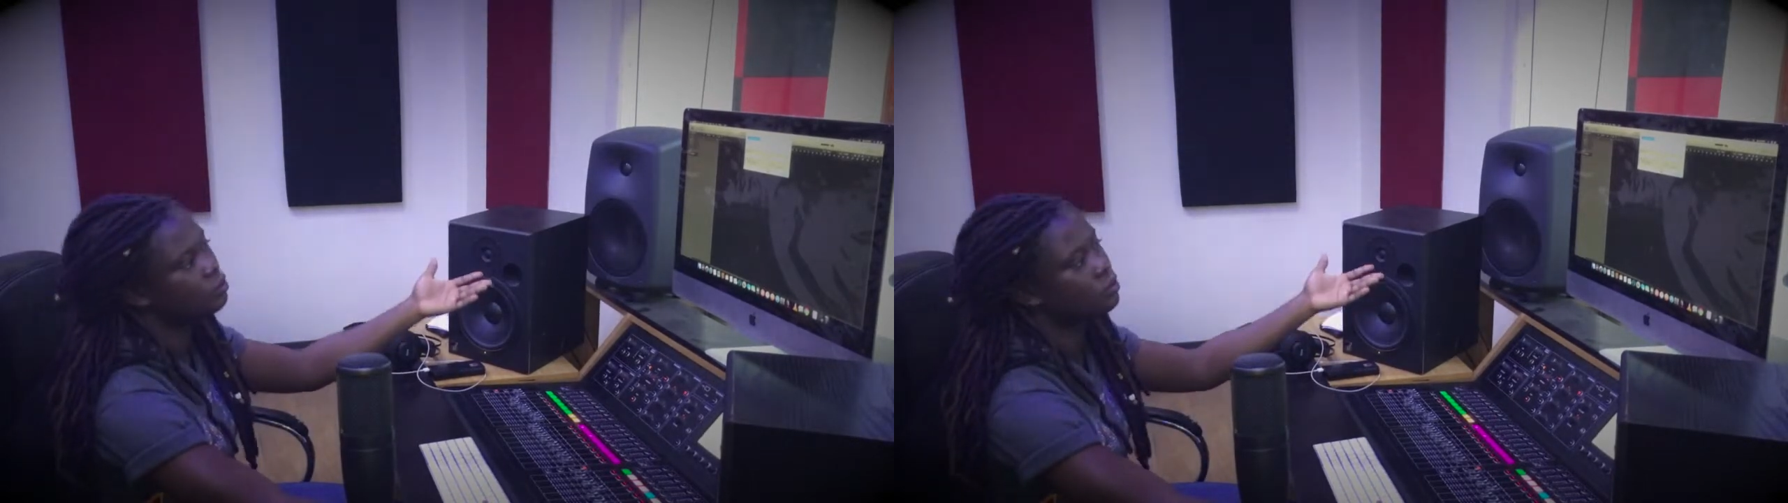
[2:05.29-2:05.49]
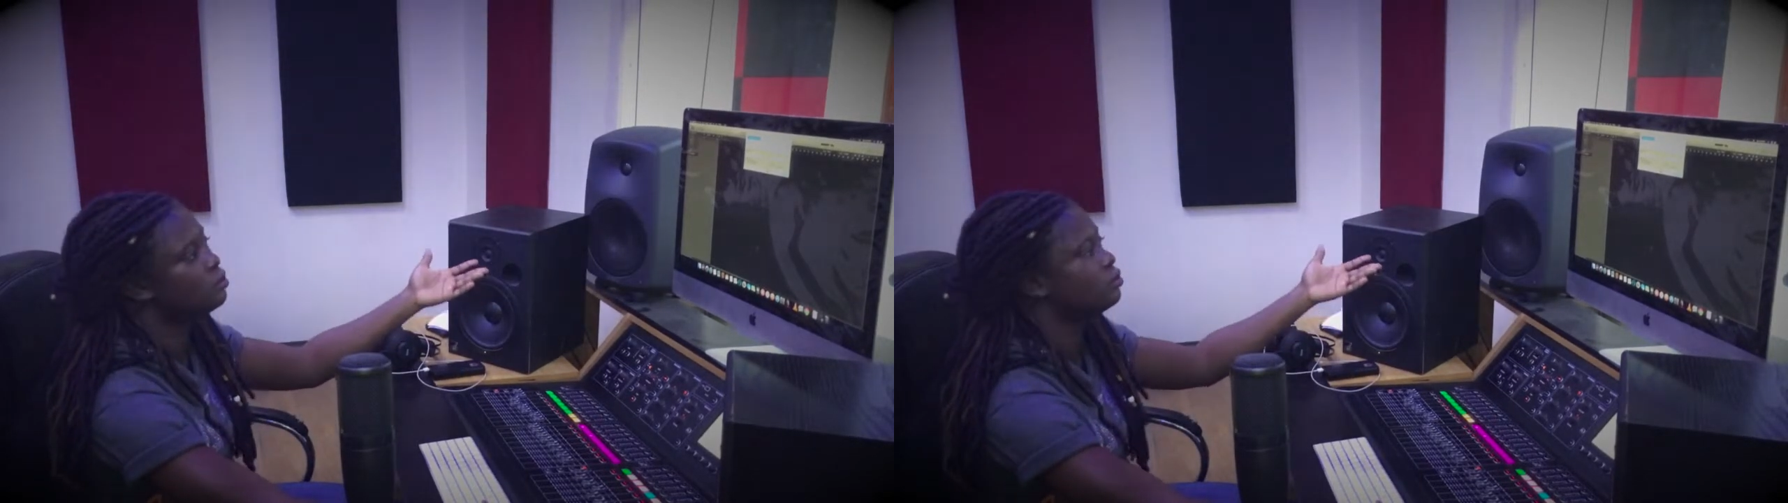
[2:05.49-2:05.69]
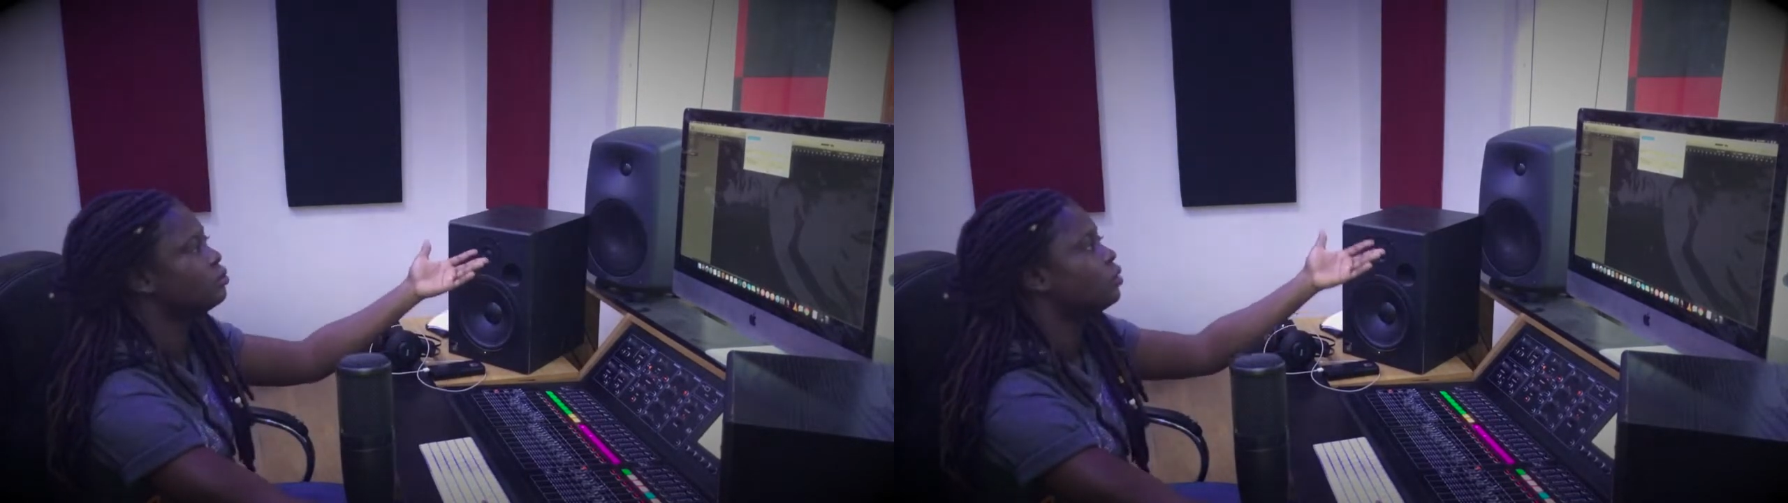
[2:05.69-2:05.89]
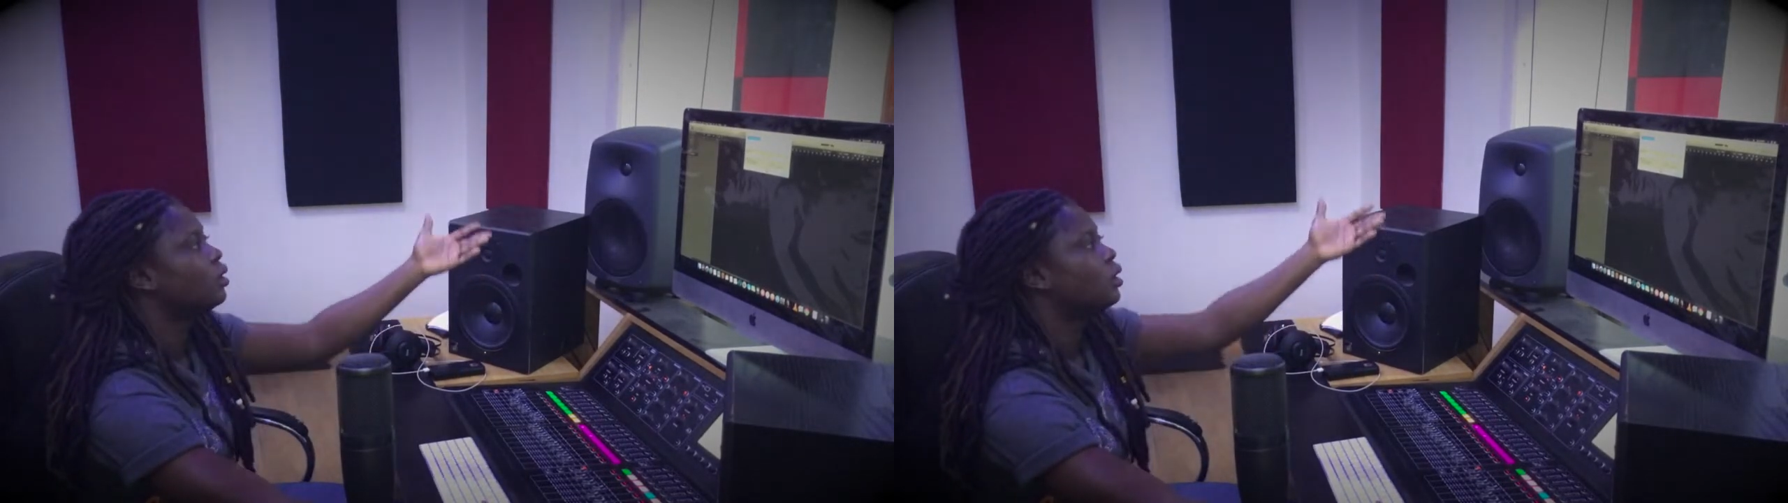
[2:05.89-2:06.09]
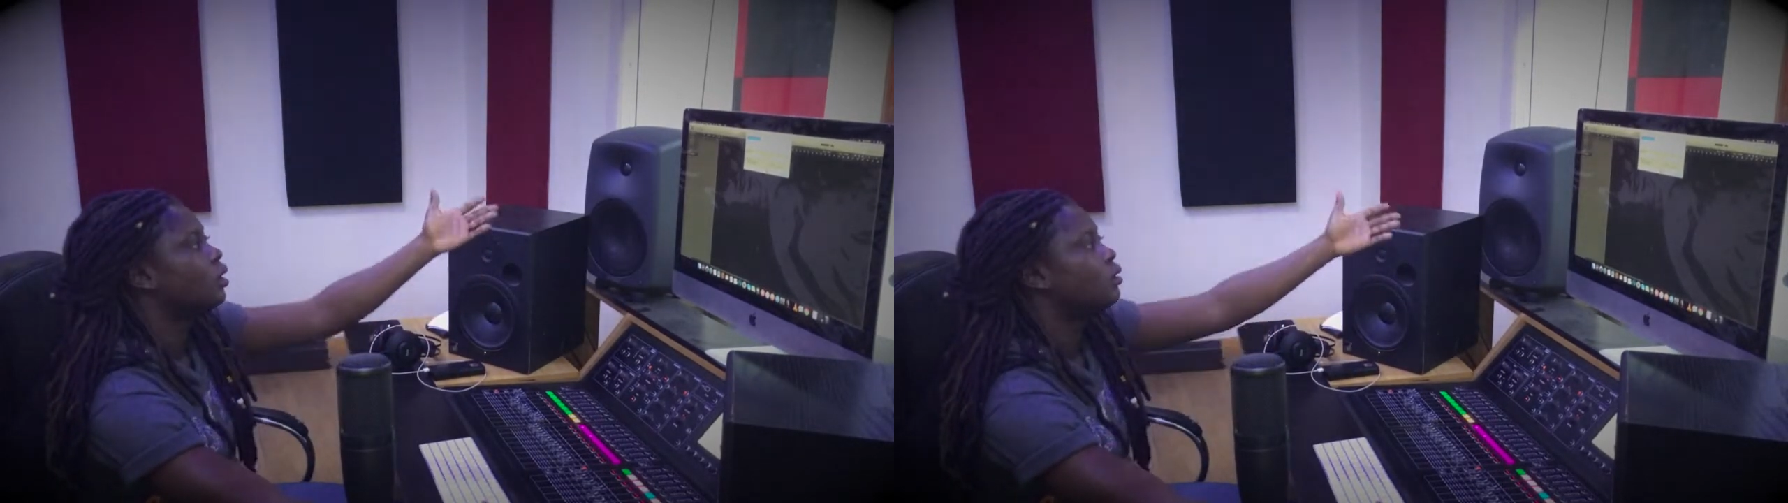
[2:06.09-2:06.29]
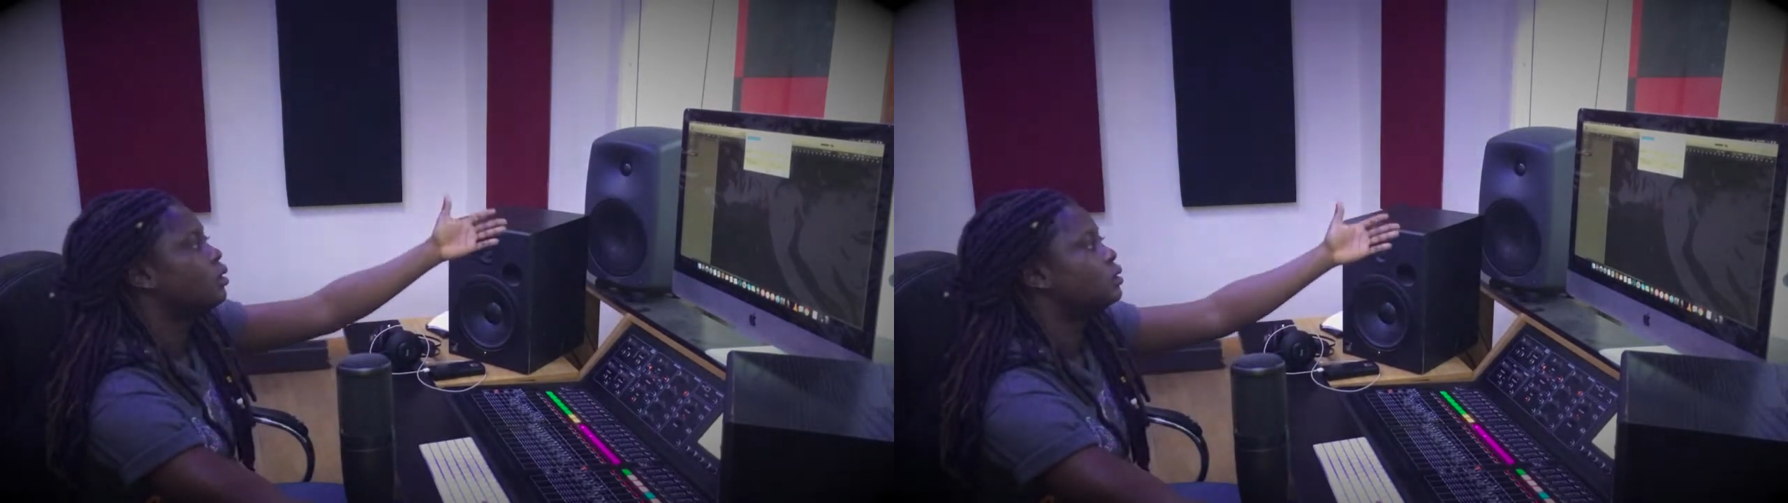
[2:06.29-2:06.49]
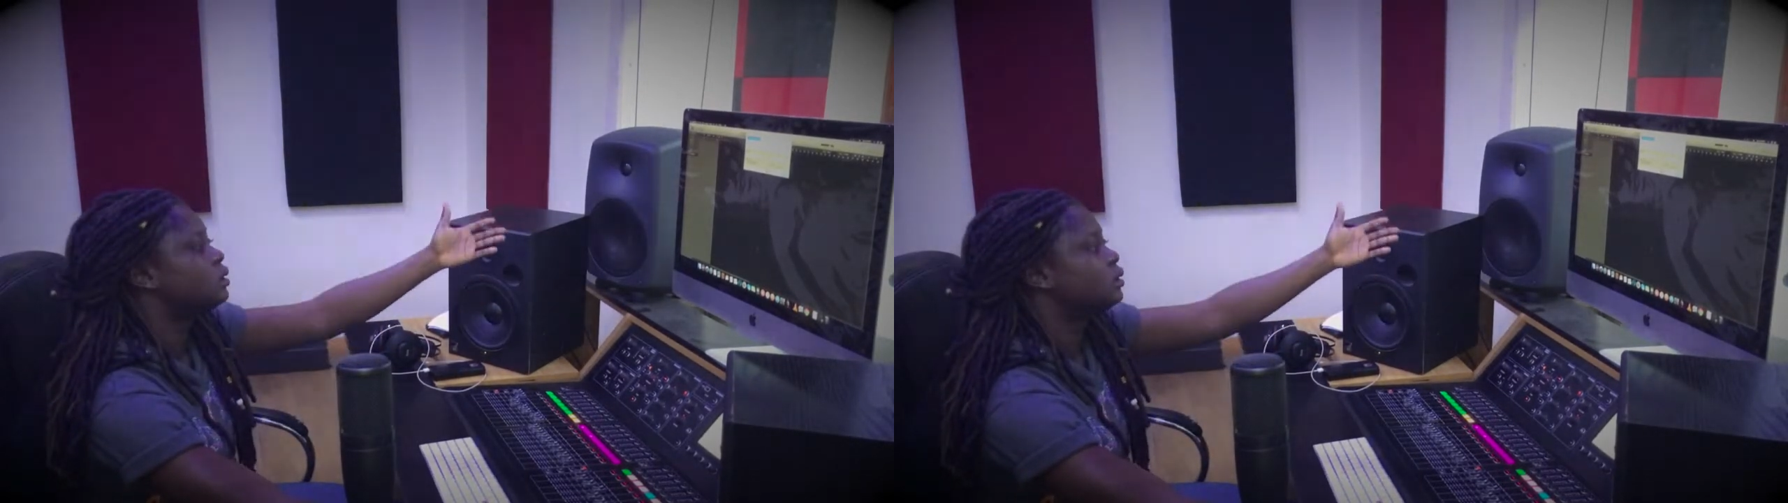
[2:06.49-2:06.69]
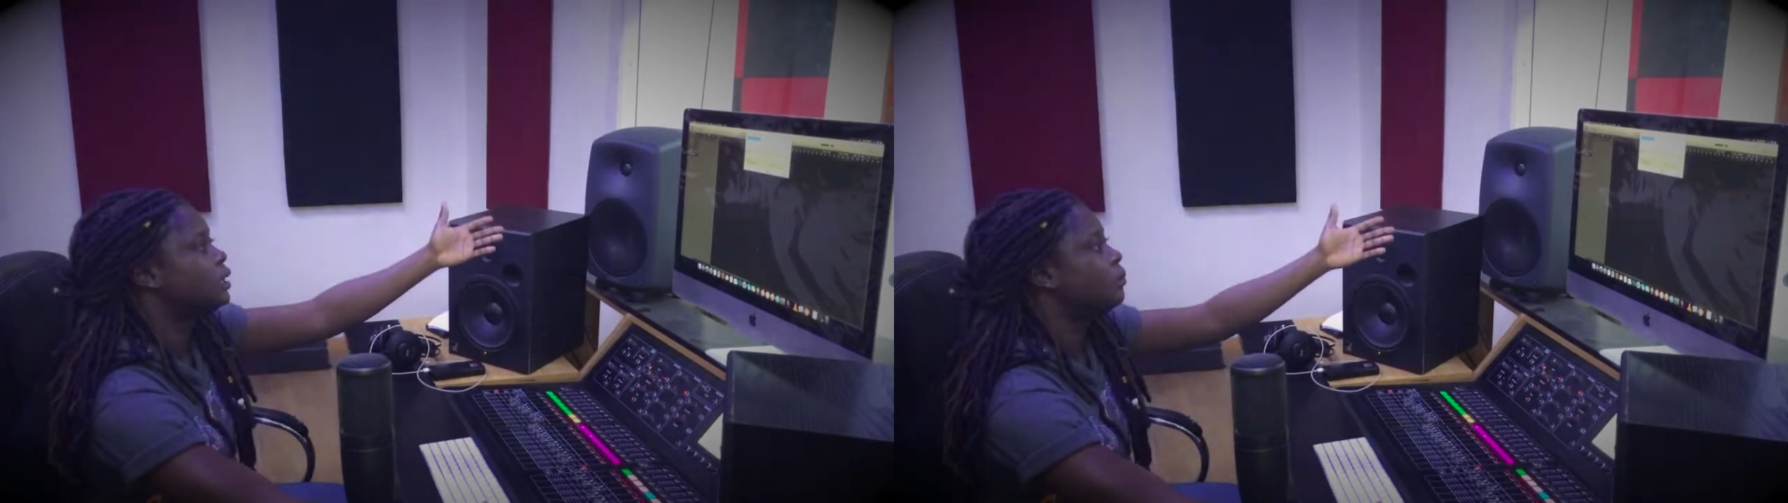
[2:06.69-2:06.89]
into the
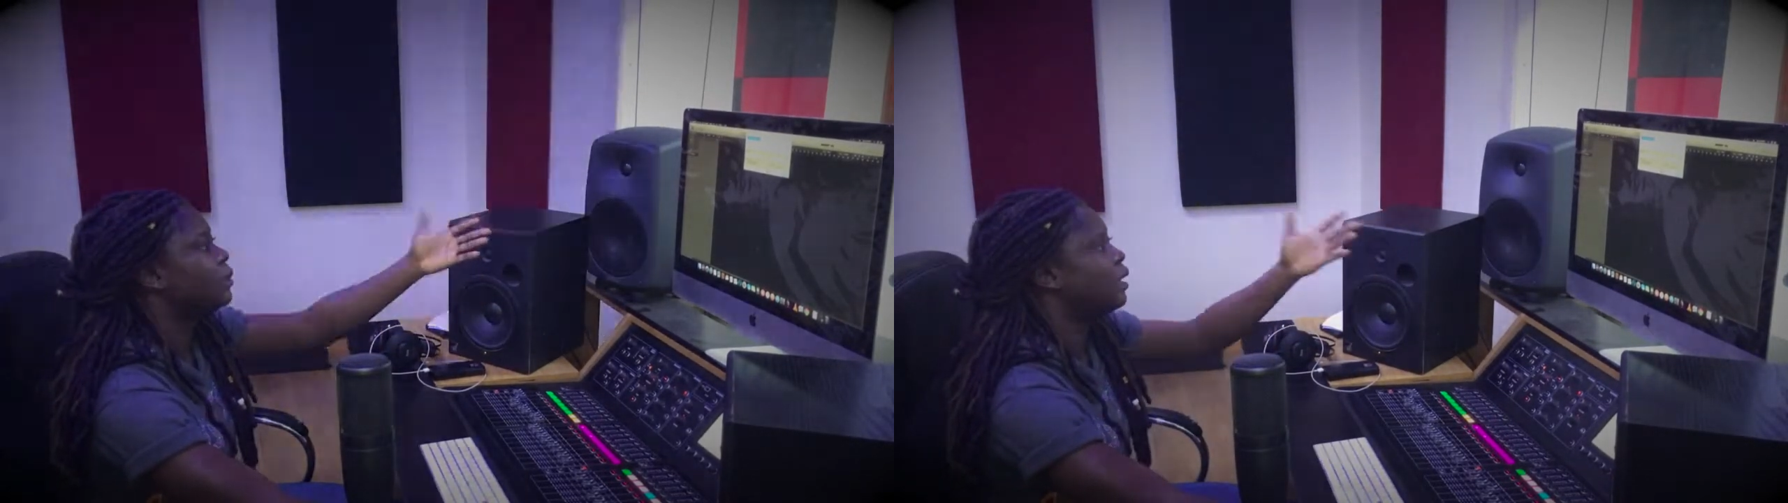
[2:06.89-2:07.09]
system.